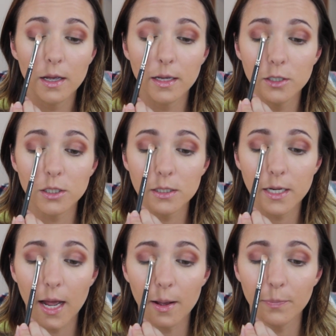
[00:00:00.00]
and just
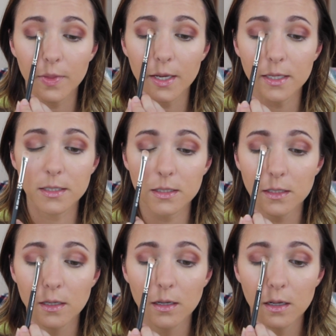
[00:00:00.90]
tap
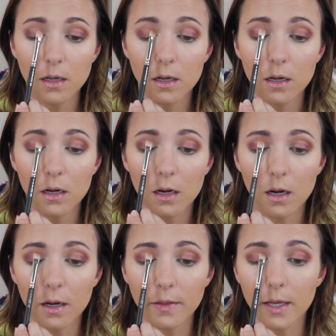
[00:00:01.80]
this
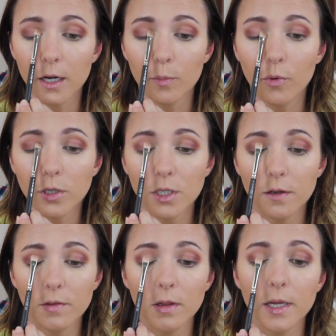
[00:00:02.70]
on the inner
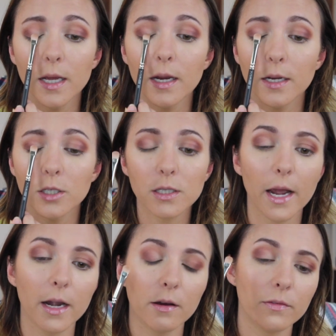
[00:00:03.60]
portion of the lid and just
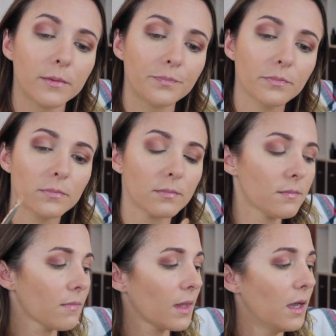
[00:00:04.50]
kind of
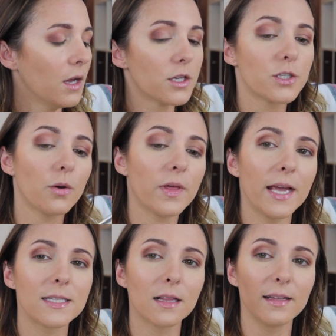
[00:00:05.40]
so
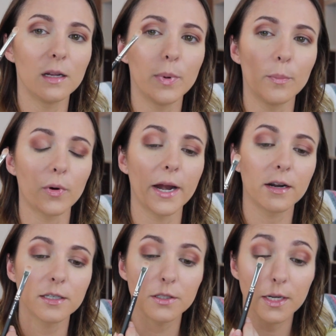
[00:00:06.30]
that it's a little bit
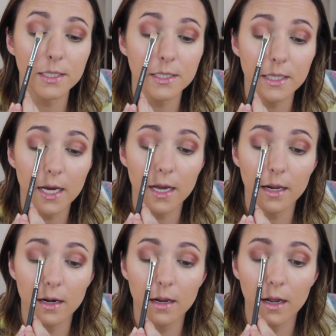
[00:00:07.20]
brighter. Do you guys see
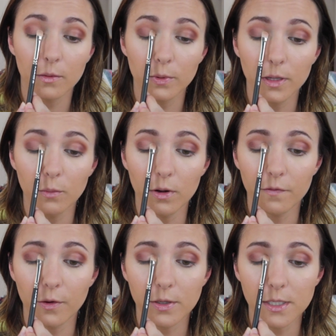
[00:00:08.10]
that? I really
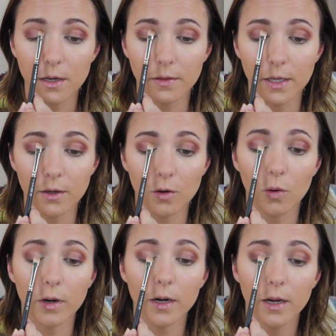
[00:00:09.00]
want to focus it on the inner
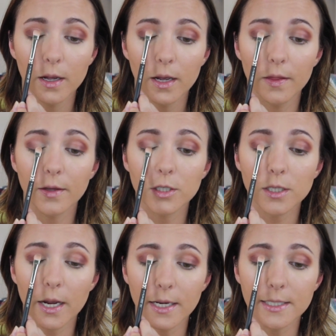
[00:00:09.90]
corner and then
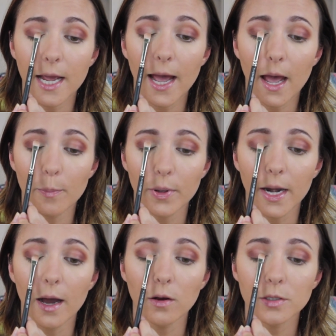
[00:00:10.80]
just kind of tap
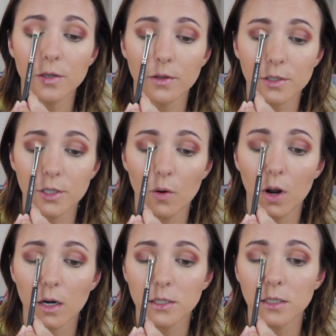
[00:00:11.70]
it out so there's
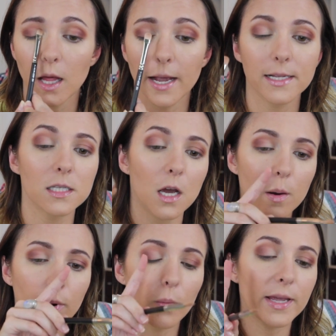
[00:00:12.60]
no harsh lines,
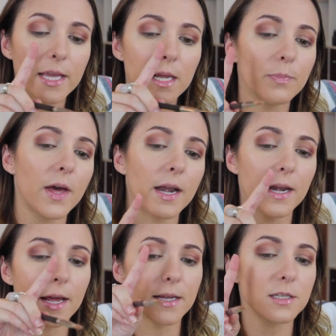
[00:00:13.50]
but we keep
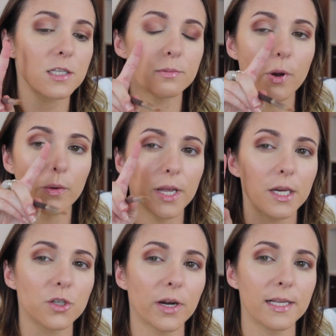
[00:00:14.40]
that nice
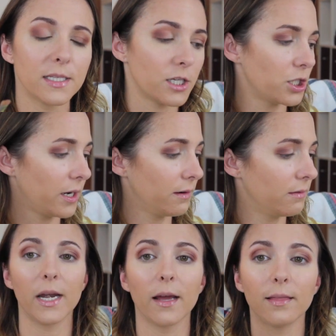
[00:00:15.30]
smoky
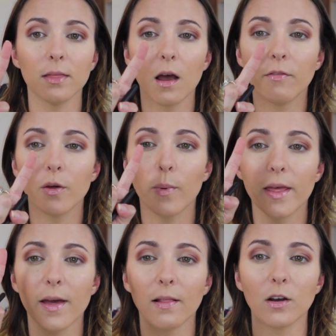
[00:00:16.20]
transition. And I love the
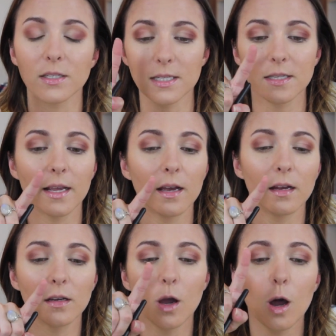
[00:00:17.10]
way that looks. It's like
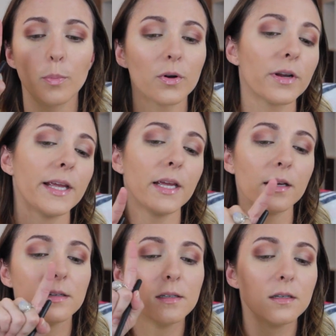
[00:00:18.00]
a
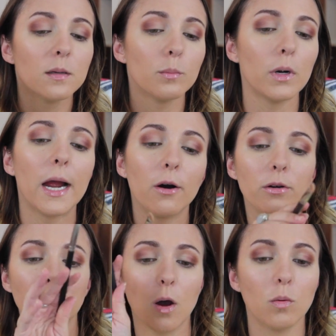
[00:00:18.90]
coppery
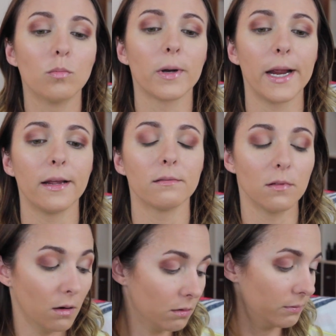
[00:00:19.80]
brown ombre.
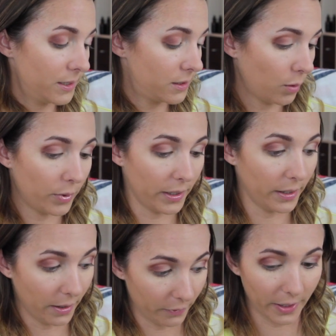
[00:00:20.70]
Oh, it's so
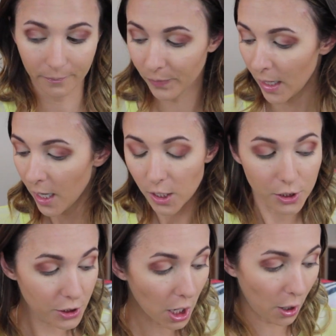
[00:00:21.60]
pretty. Okay,
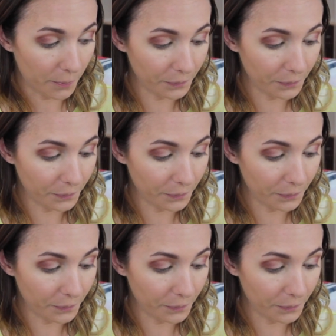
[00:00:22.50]
so